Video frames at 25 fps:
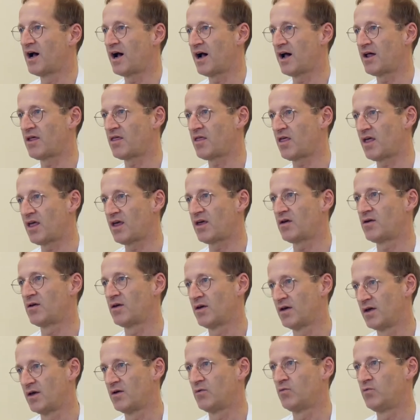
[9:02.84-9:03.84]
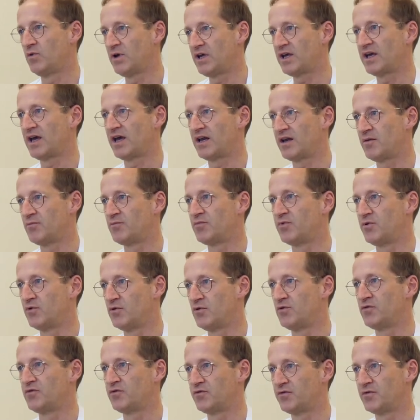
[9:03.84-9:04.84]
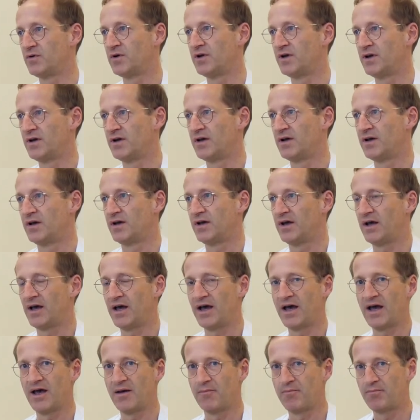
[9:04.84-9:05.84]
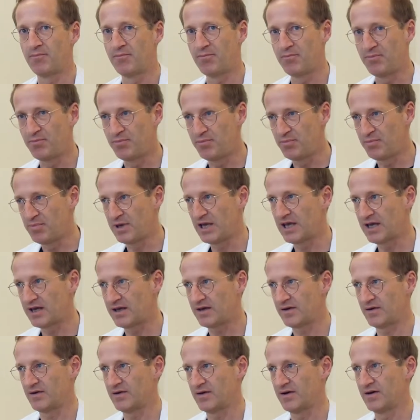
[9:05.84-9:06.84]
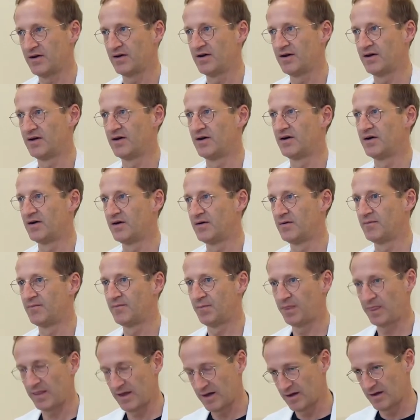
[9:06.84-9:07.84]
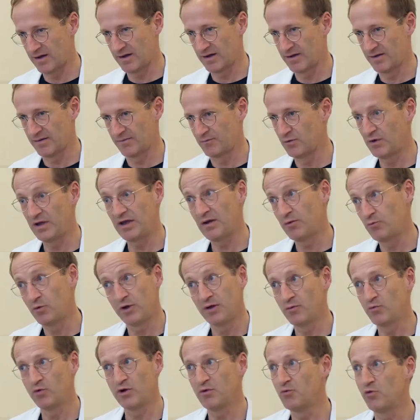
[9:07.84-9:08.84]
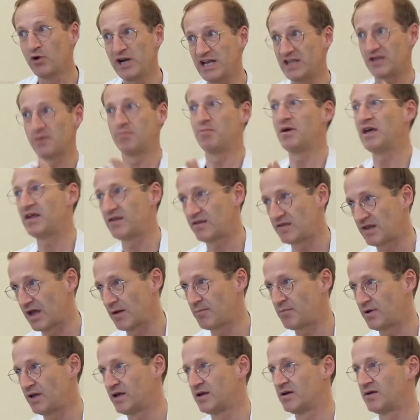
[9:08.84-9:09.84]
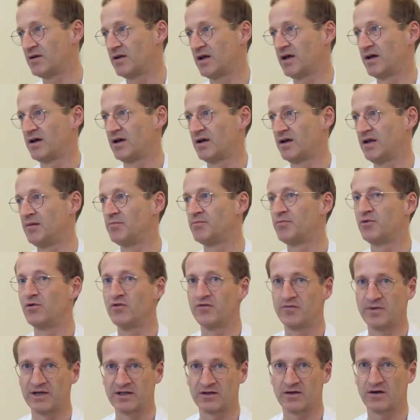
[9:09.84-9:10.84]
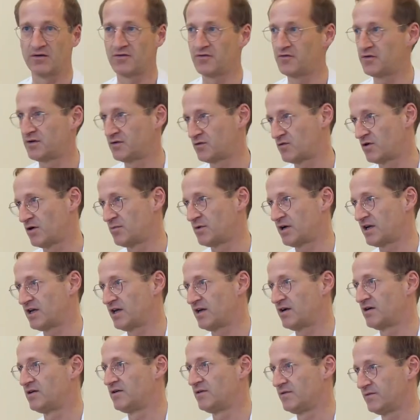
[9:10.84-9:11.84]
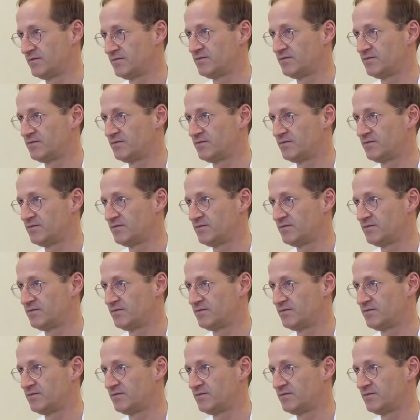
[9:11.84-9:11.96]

I think we can improve a big we reach a big step in improvement of trauma care.